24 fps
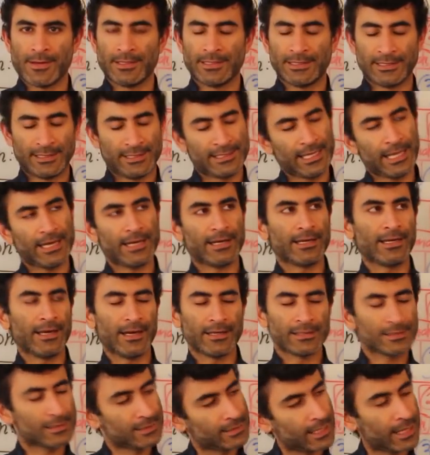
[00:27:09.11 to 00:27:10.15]

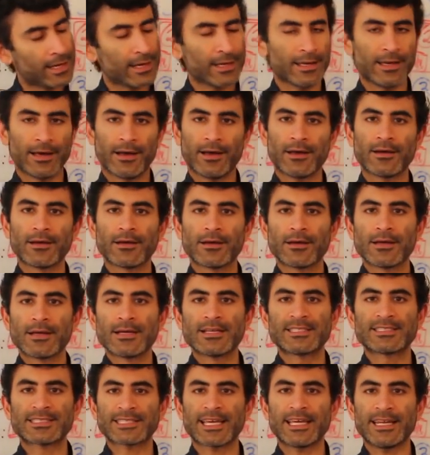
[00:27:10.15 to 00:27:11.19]
SITGA, SITGA,
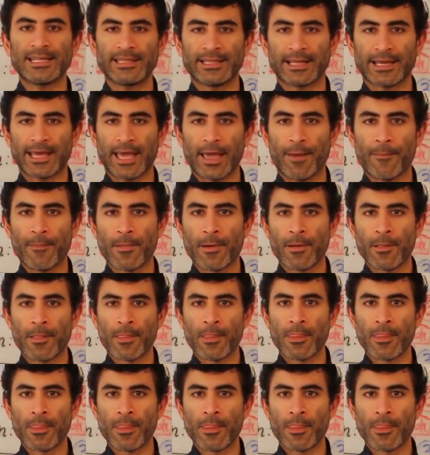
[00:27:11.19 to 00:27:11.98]
skin in the game.